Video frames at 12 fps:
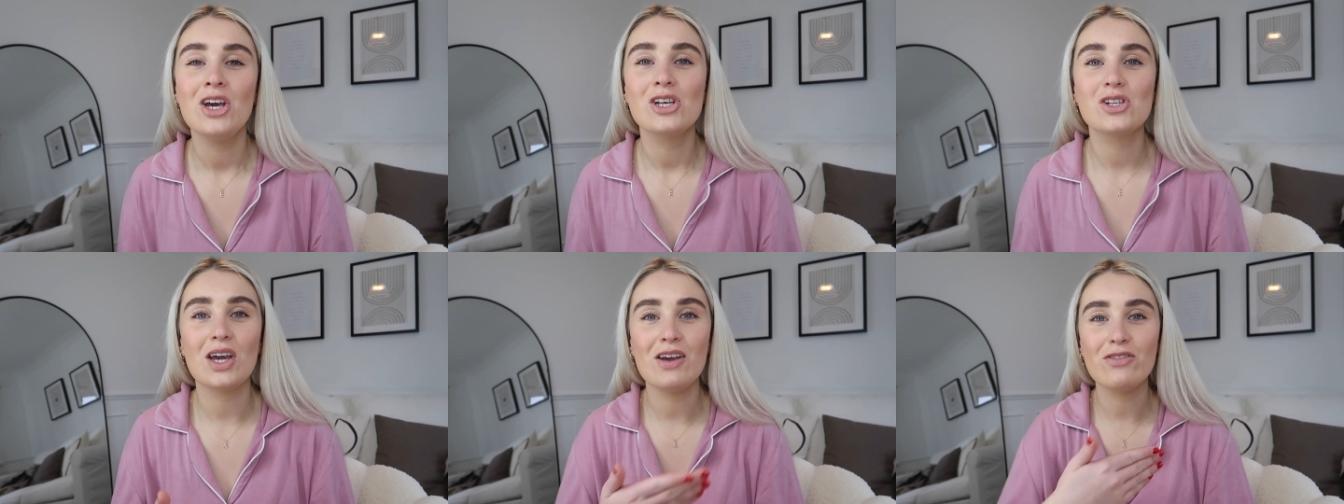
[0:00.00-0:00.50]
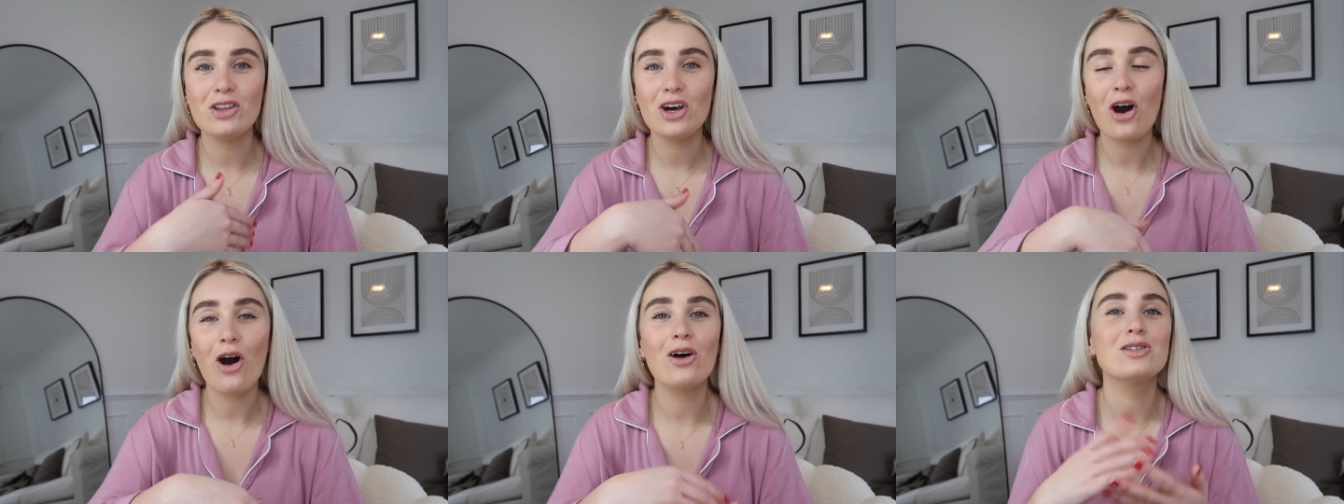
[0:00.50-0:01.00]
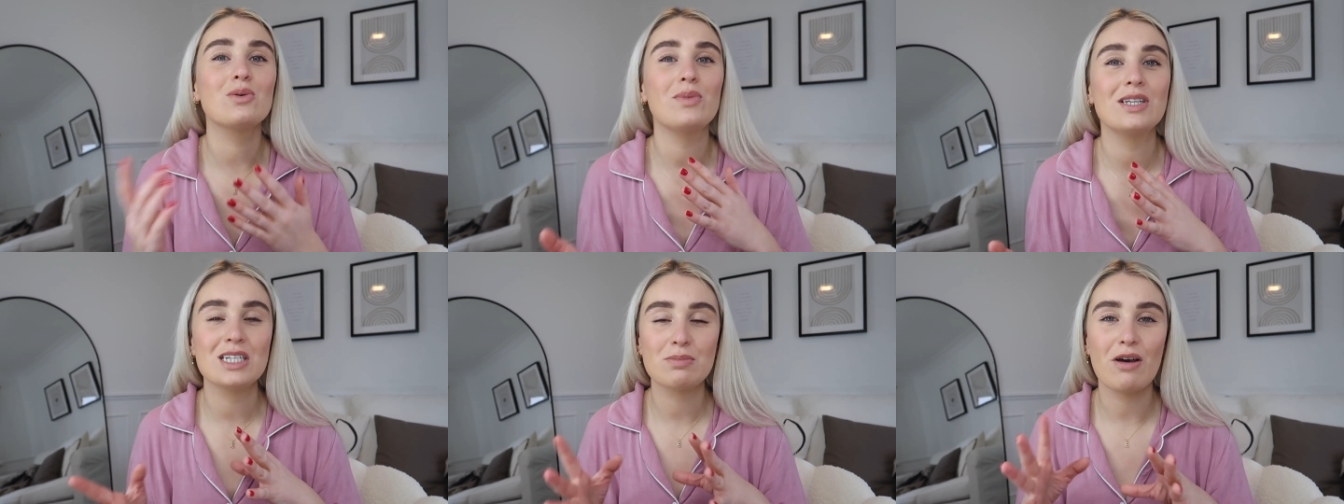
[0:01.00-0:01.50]
So even though autumn,
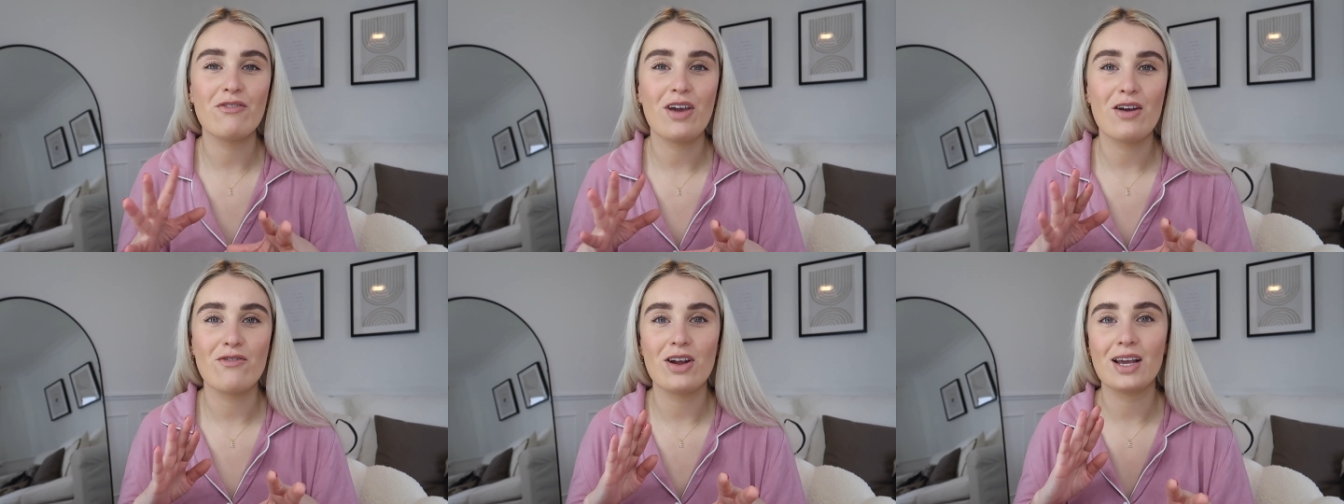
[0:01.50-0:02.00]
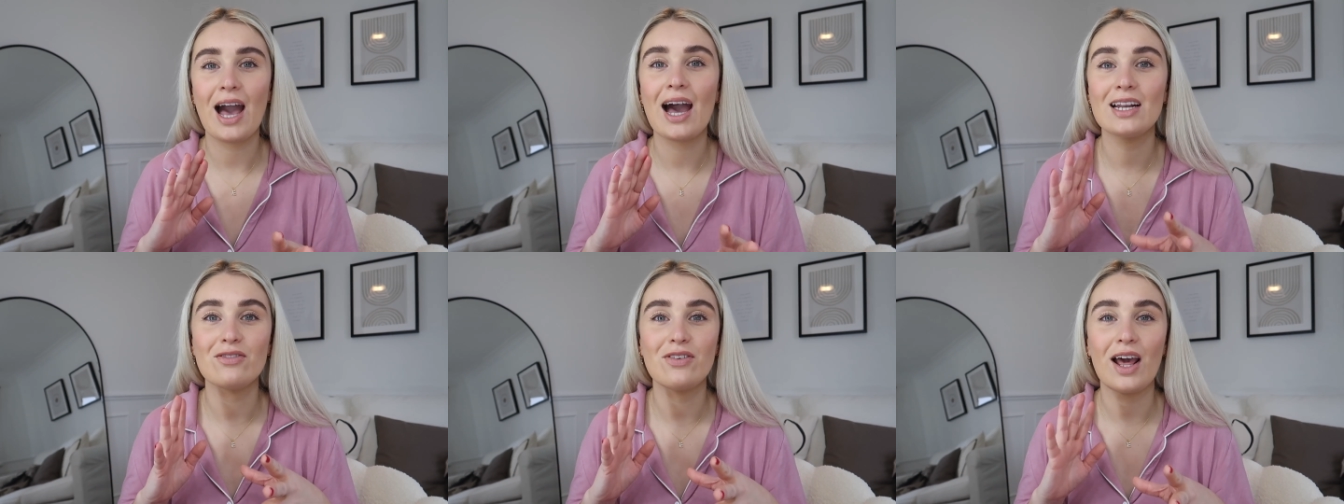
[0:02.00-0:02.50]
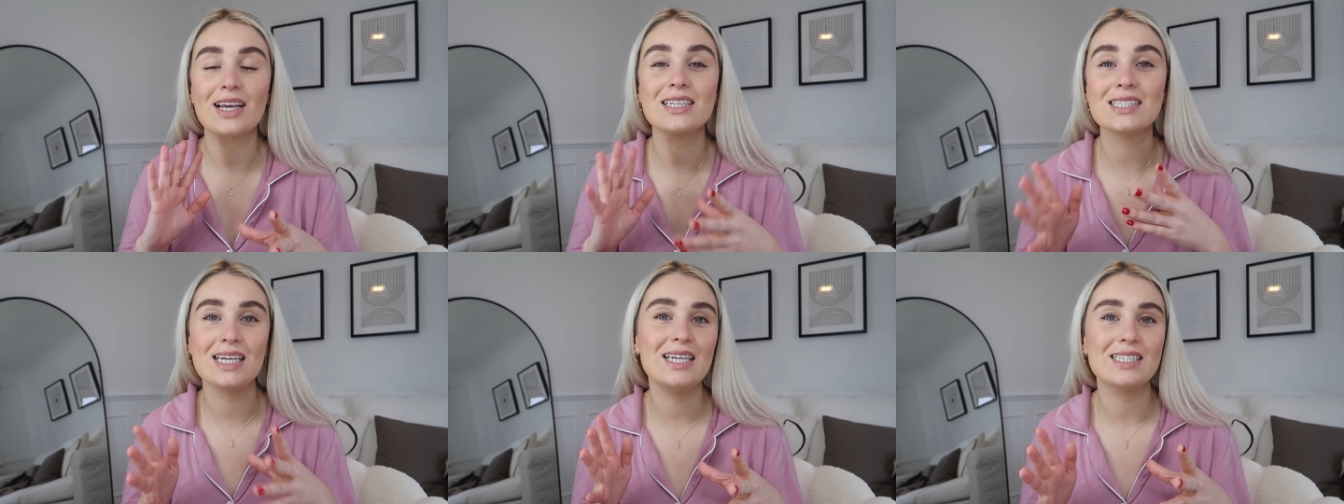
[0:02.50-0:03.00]
winter's my favourite kind of like
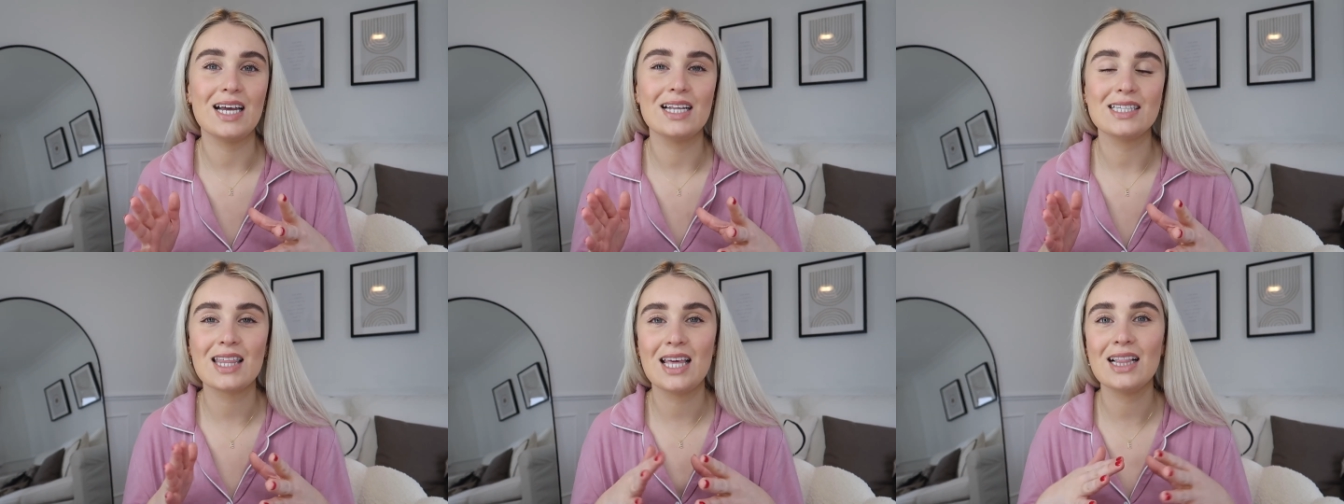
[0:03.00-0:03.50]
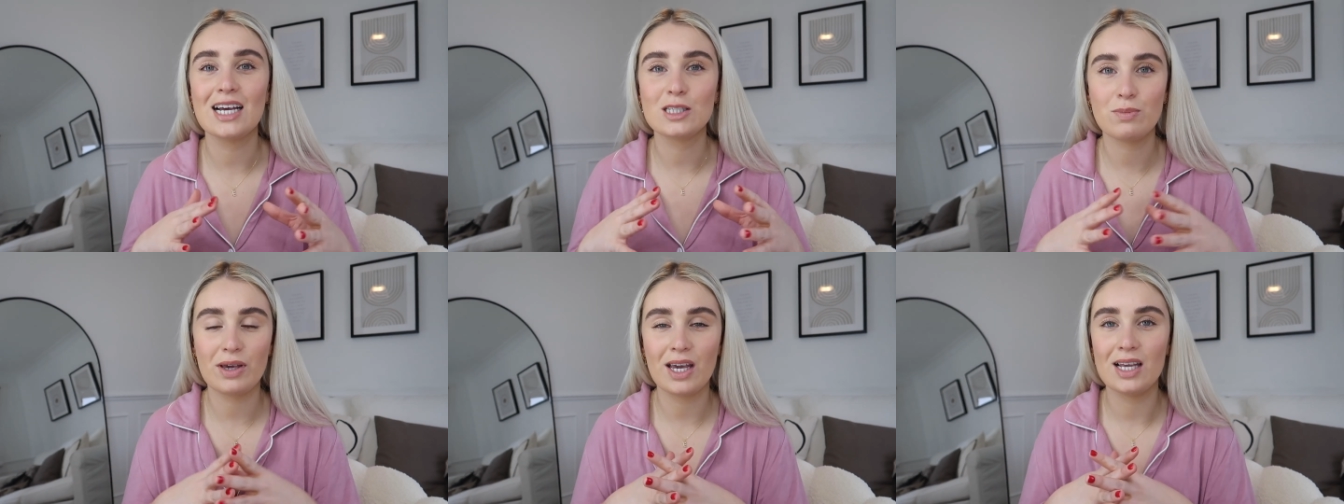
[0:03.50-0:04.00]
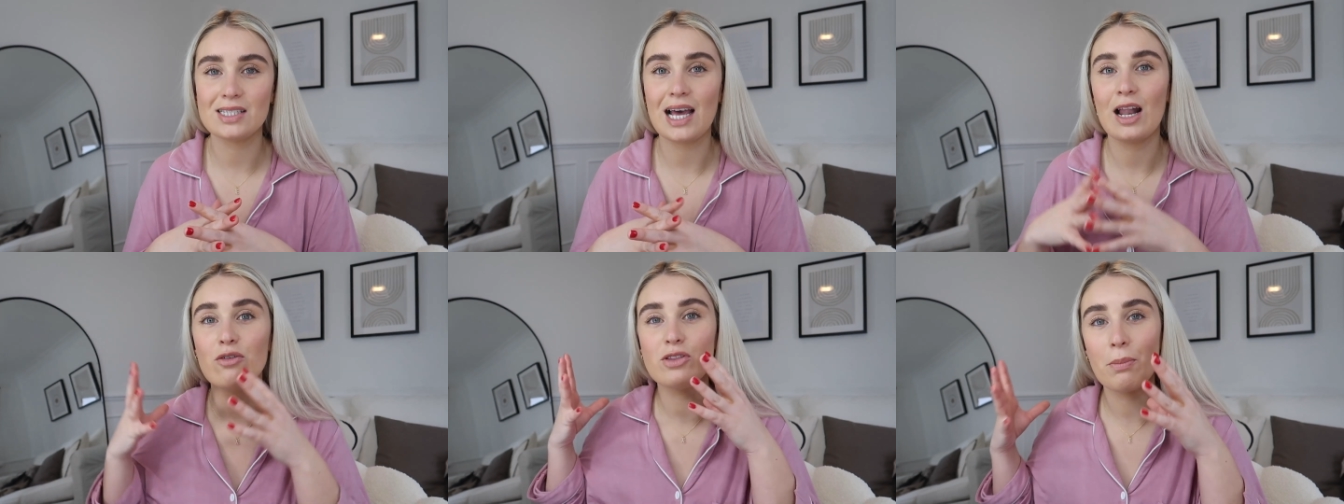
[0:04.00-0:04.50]
seasons, I think that's because
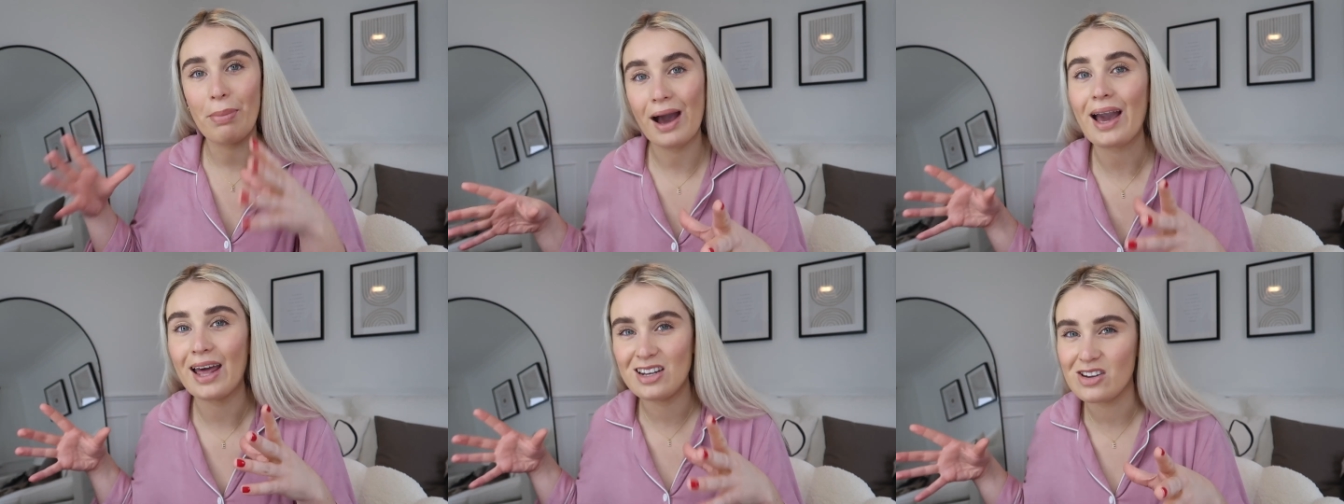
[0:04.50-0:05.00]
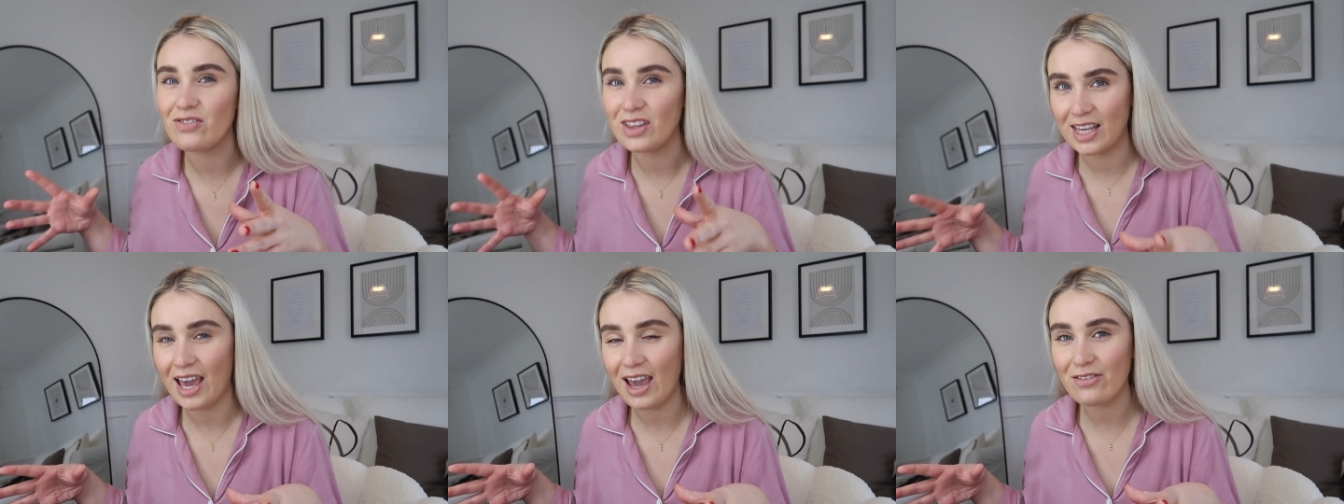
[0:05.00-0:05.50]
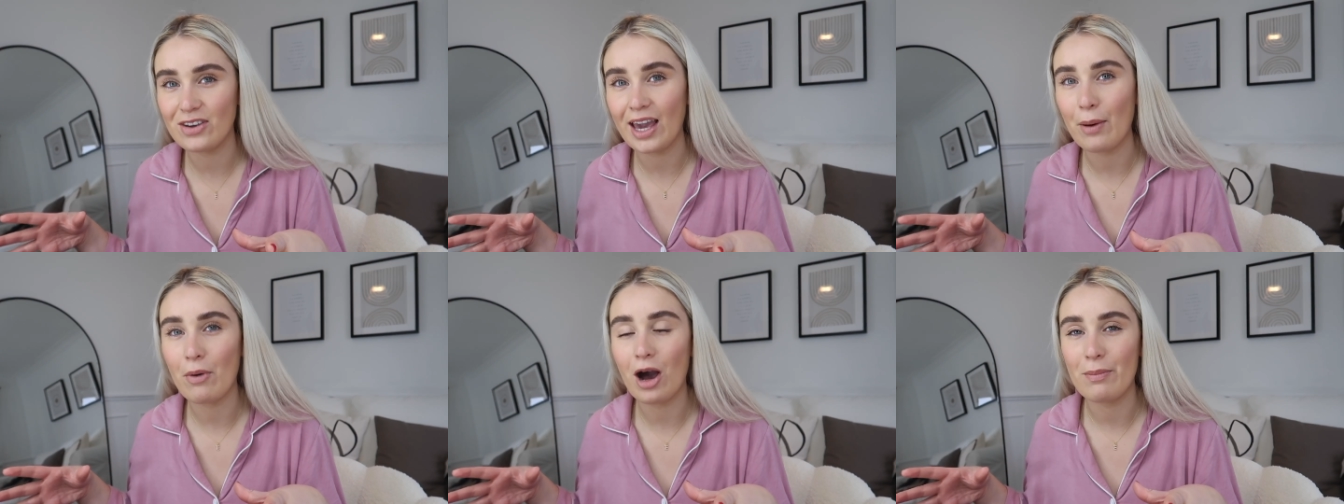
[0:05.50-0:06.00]
I love the back end of the year, if you
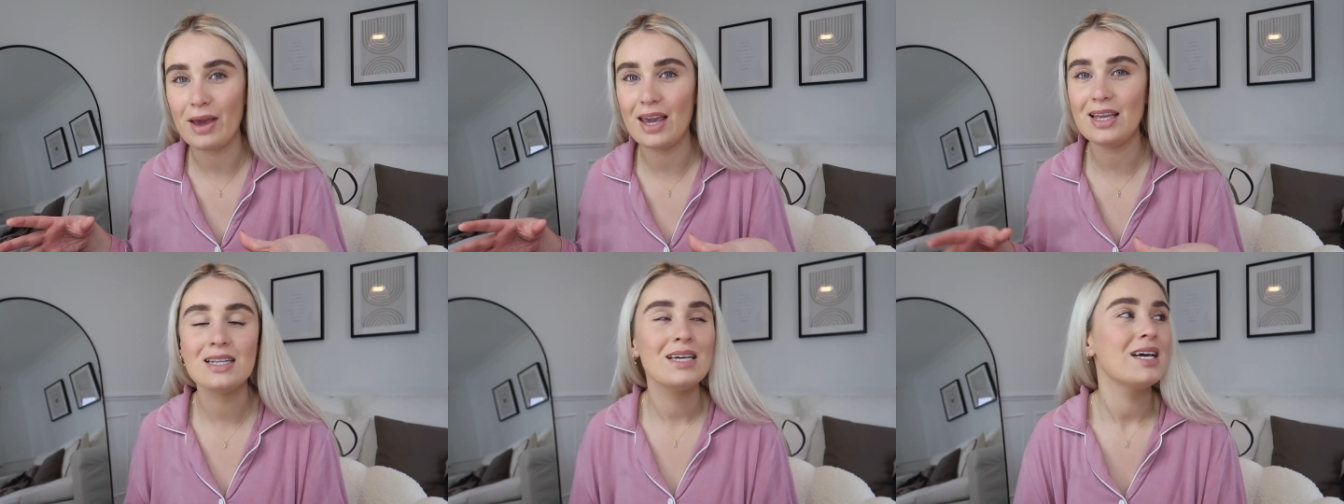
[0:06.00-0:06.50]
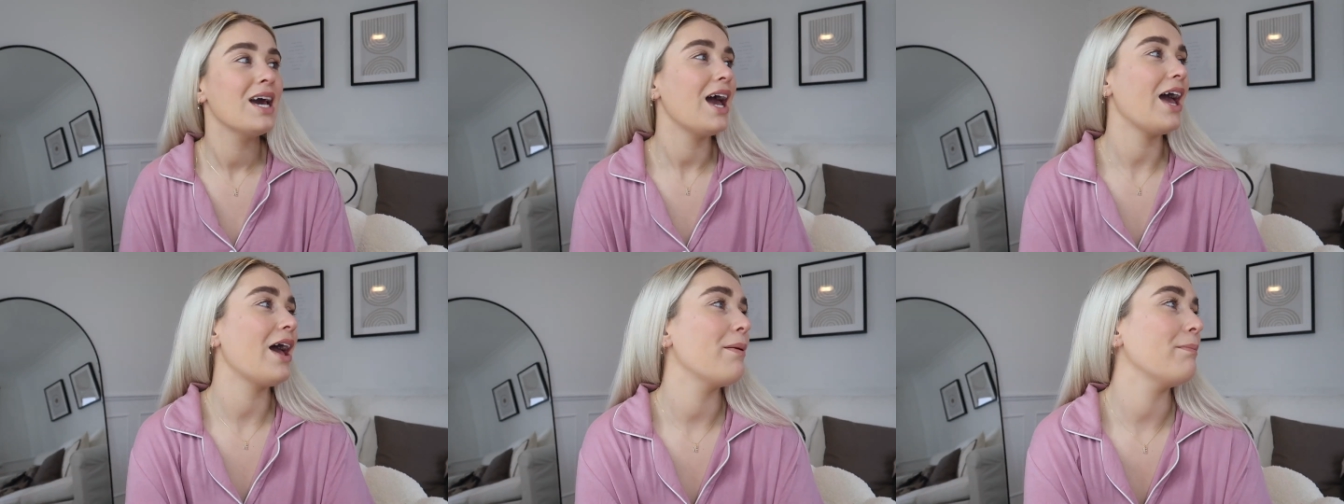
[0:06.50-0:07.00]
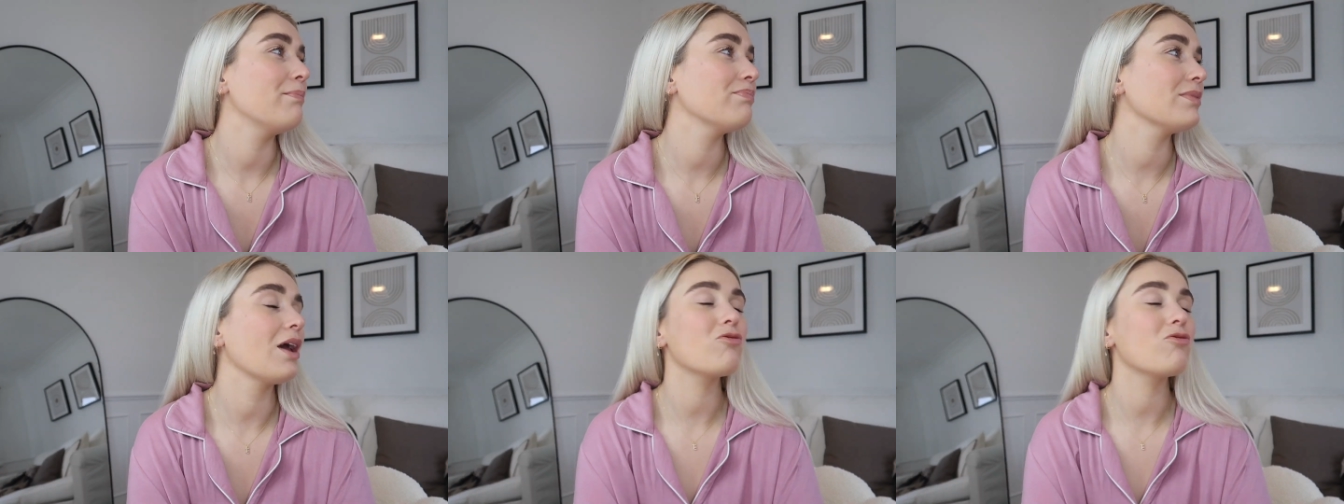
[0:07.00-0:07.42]
get what I mean. Um,